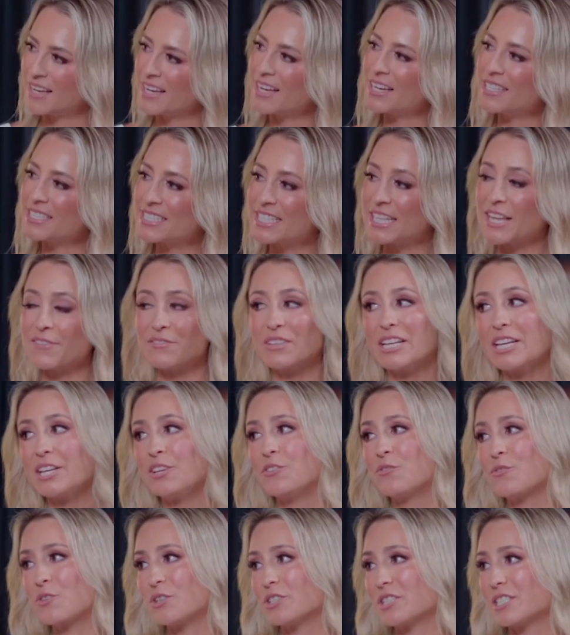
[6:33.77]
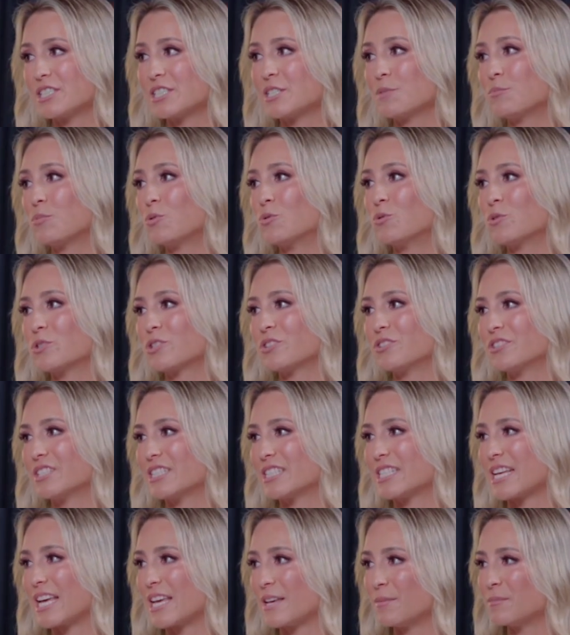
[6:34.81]
It's lovely you've got the support on the
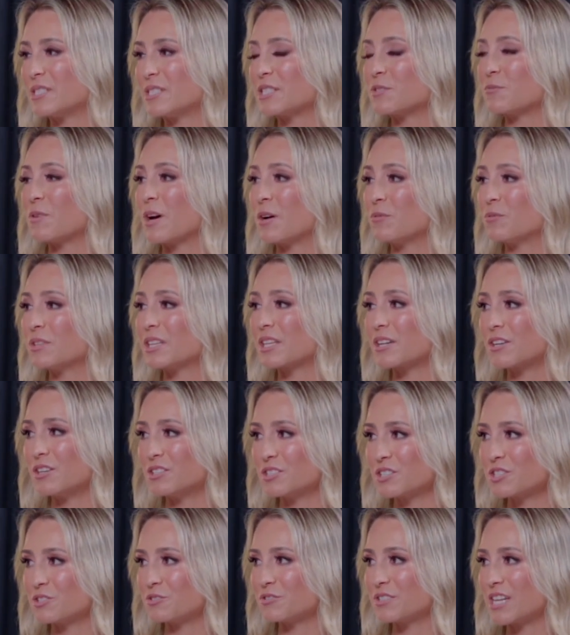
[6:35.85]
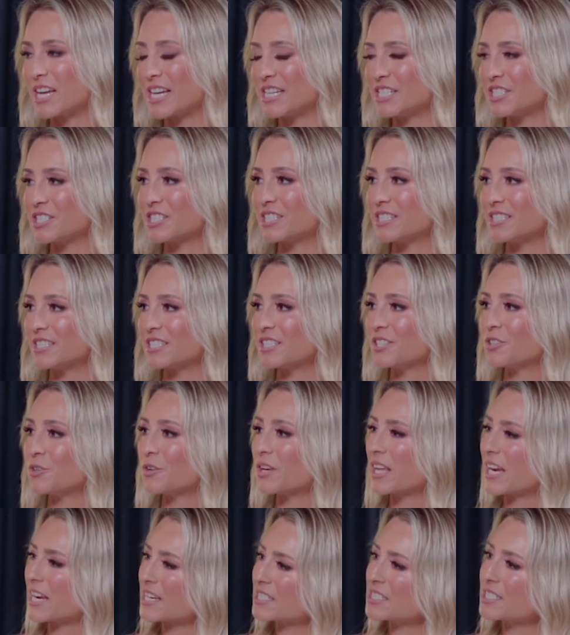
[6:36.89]
team as well with the consultations, that you
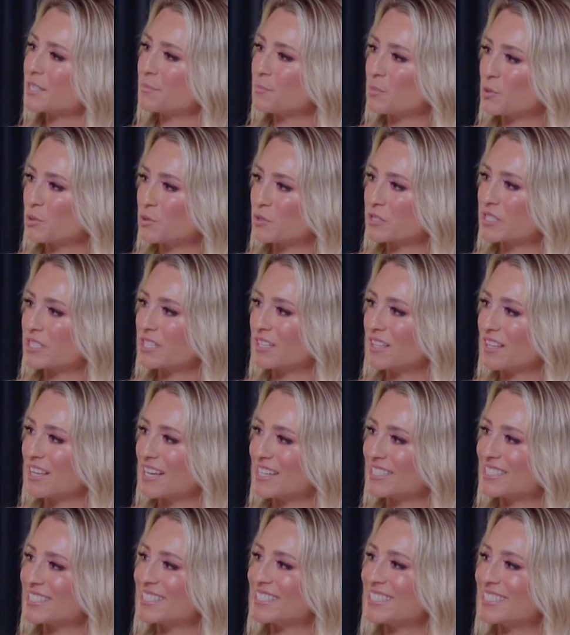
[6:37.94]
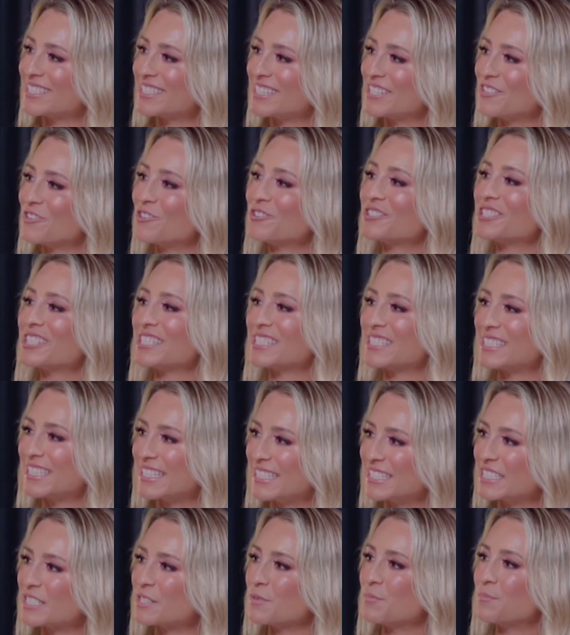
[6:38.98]
can actually personalise this and not just
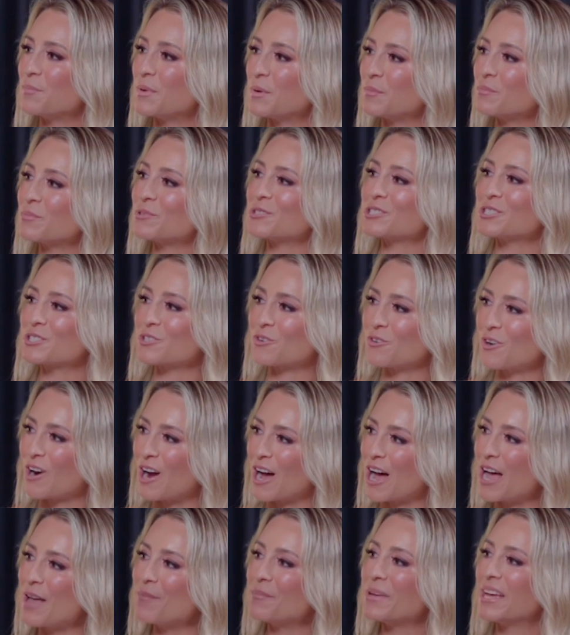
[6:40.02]
listen but prescribe.